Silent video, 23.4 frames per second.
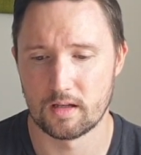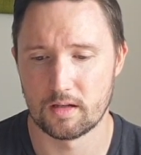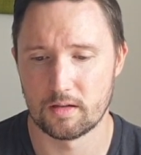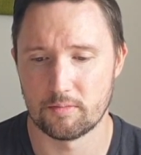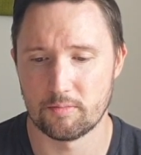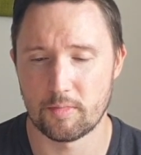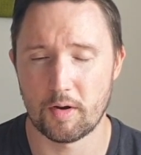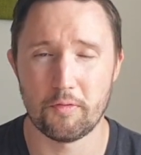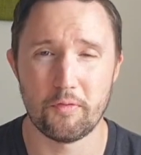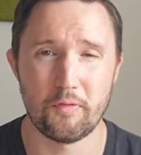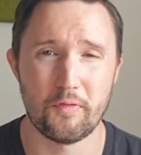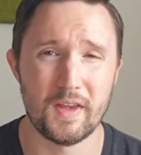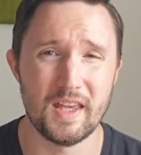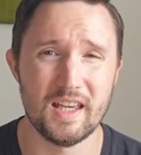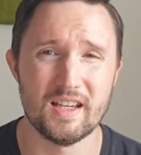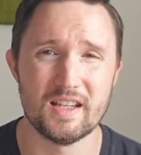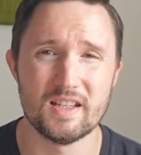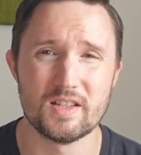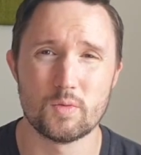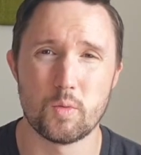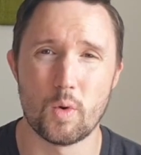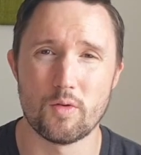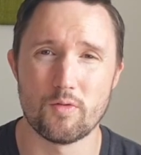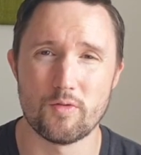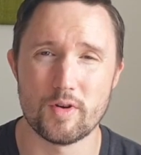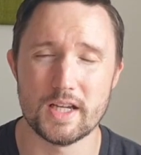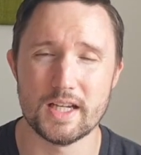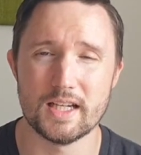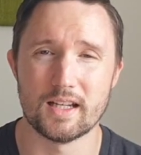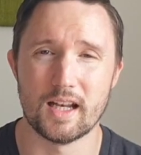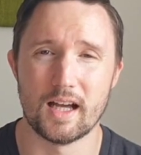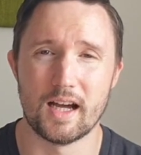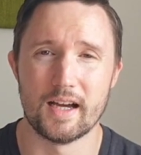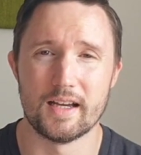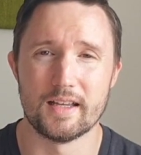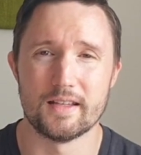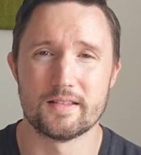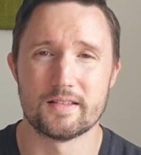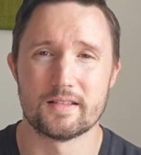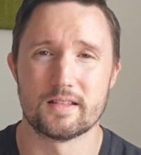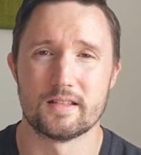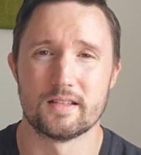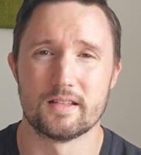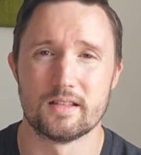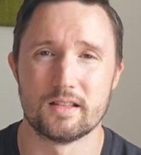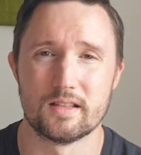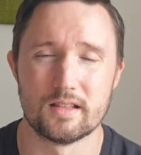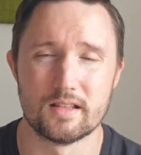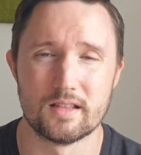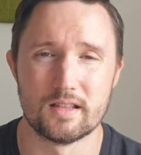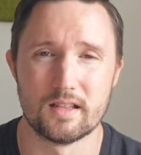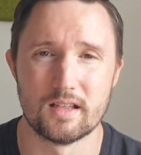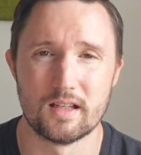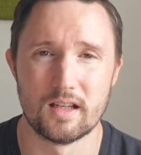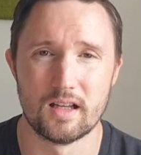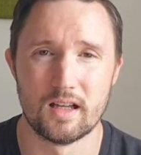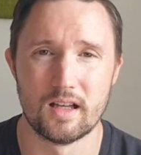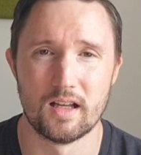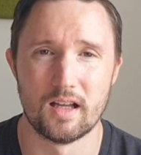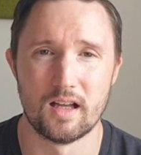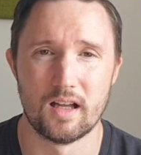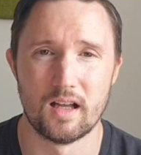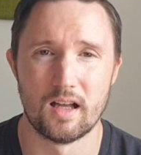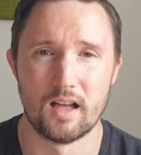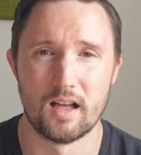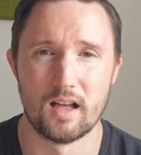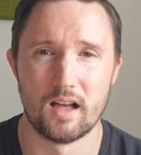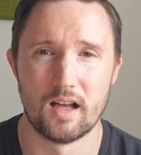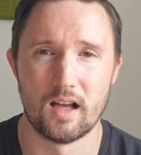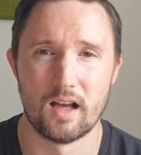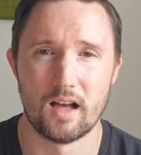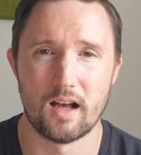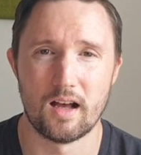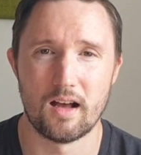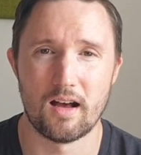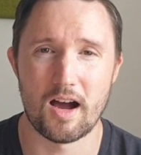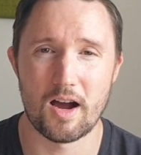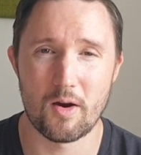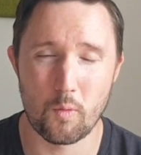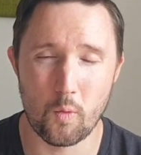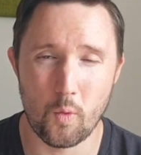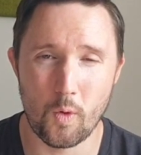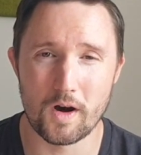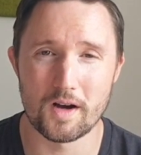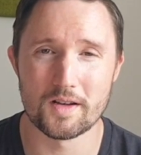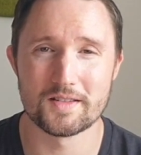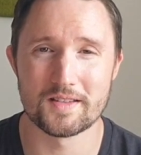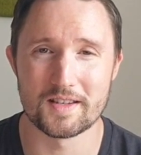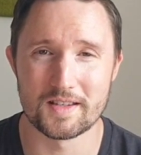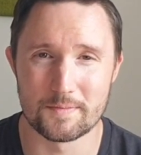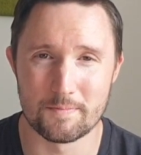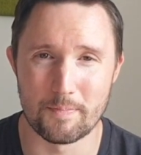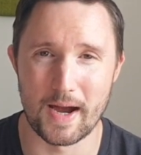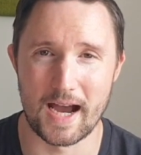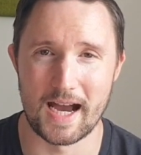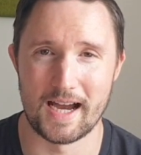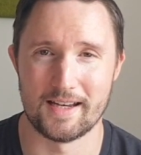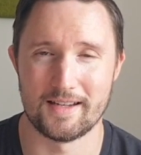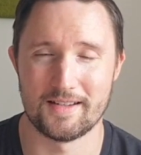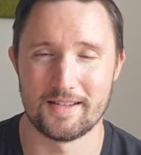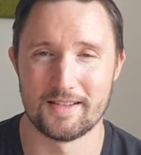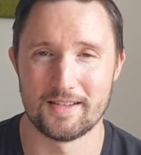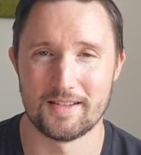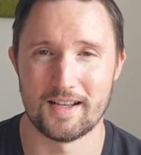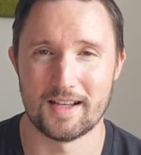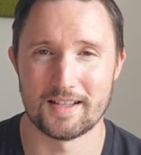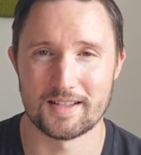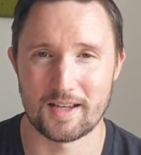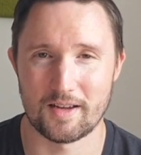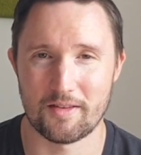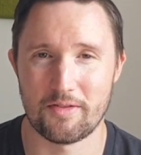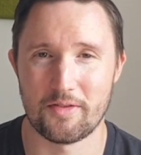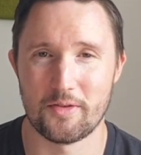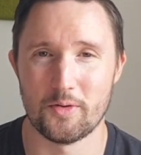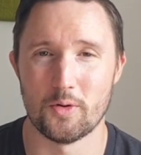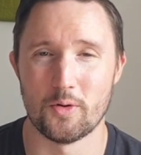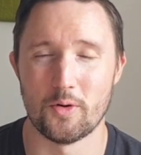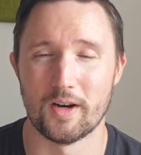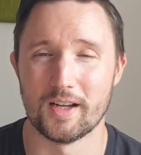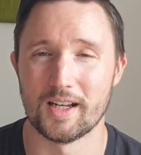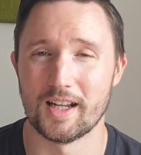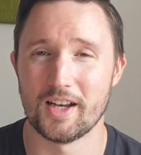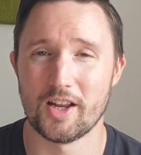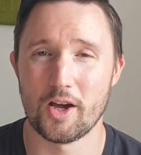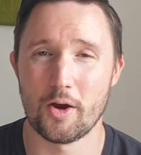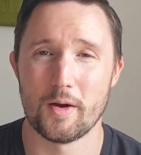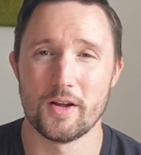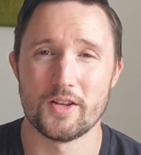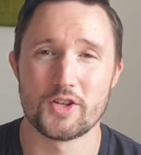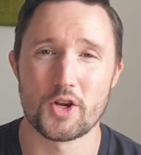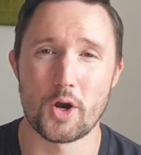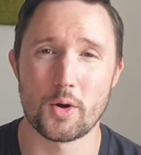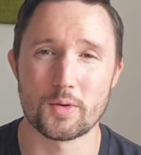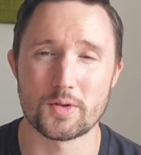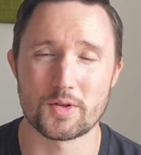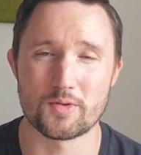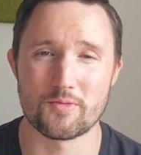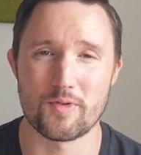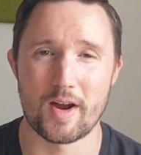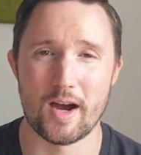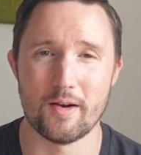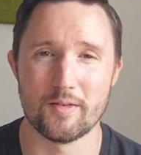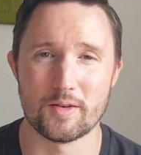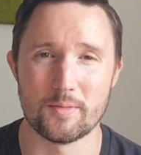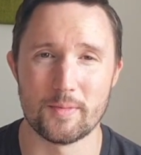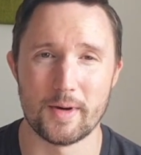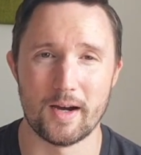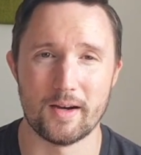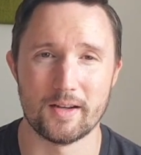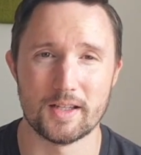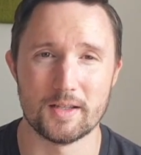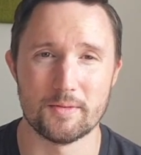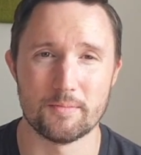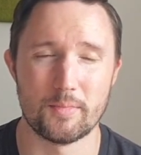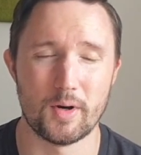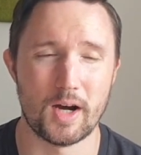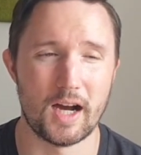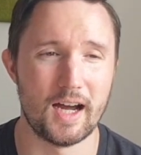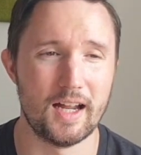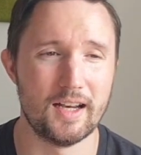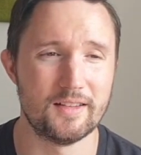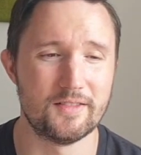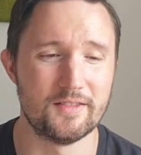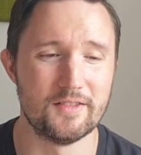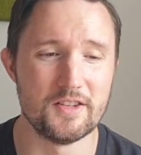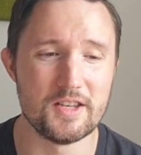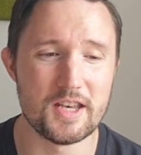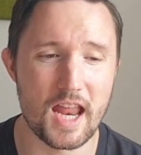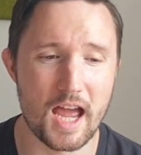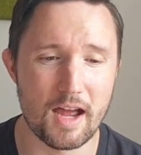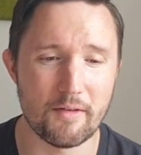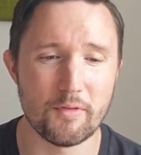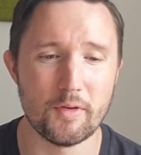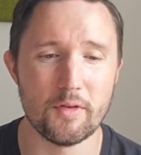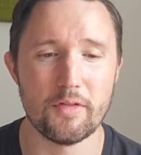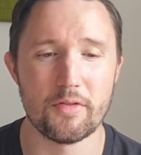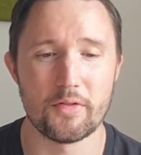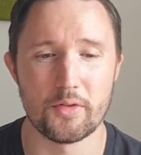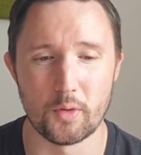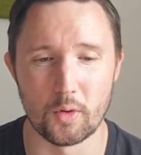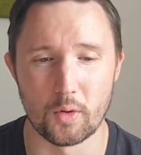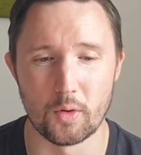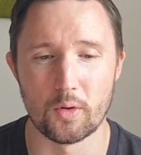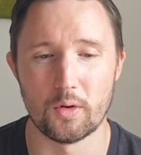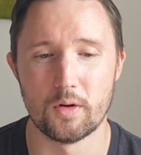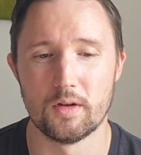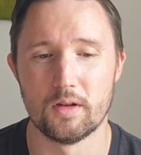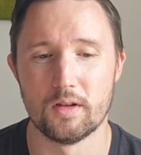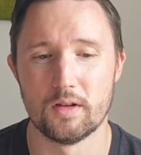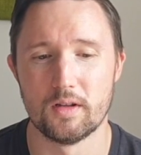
My fears were realised. I was as bad as I thought. And I know I joked around about it, but I'd never thought